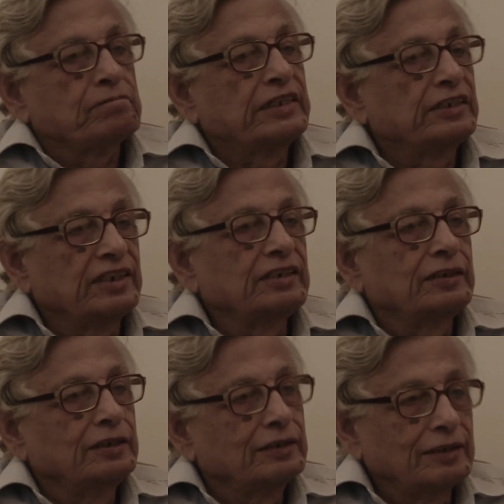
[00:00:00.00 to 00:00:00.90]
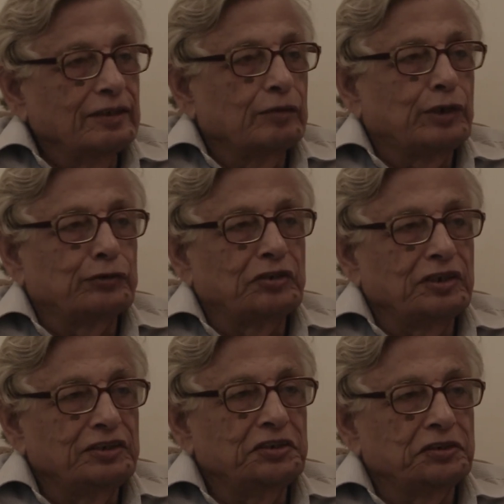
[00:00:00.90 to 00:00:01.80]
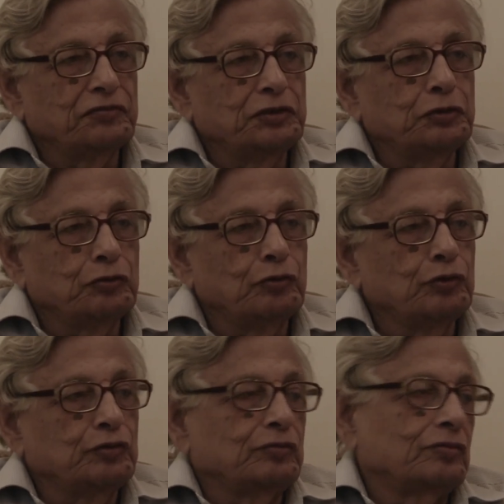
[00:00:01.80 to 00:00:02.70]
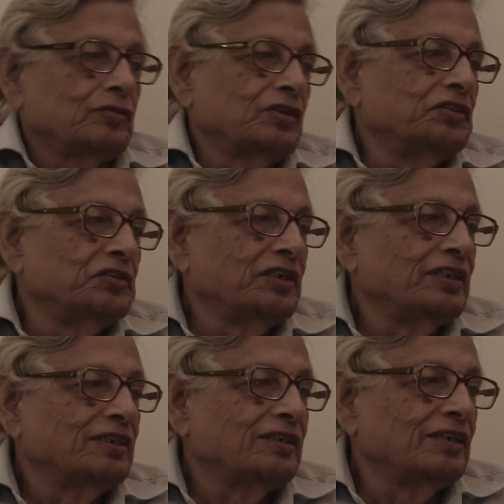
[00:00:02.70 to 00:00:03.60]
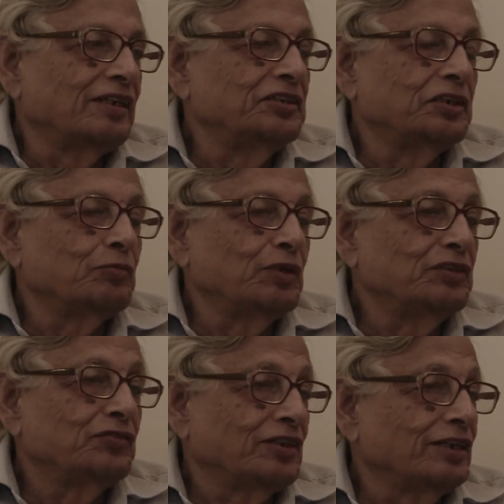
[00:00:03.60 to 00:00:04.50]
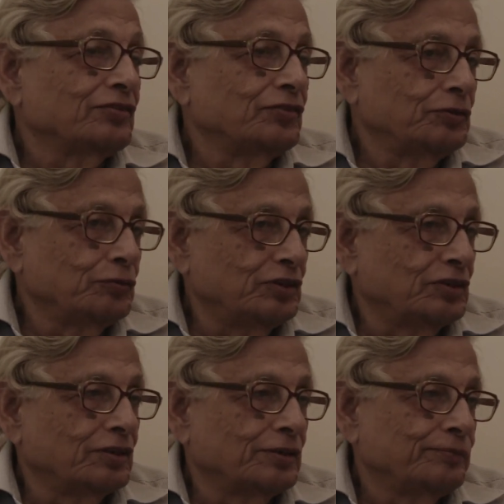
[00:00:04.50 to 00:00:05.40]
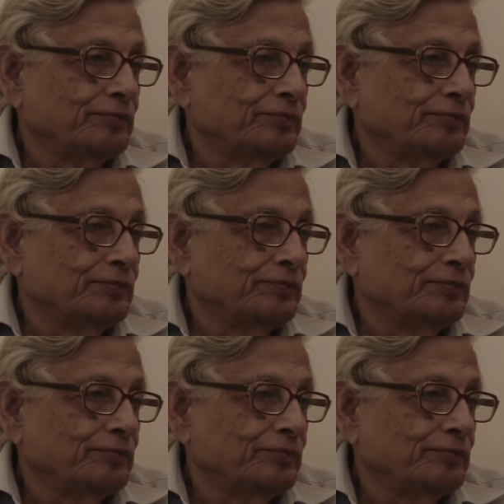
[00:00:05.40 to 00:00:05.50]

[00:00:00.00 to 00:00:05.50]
There is another thing about religions we should learn, that religious beliefs transfer to each other.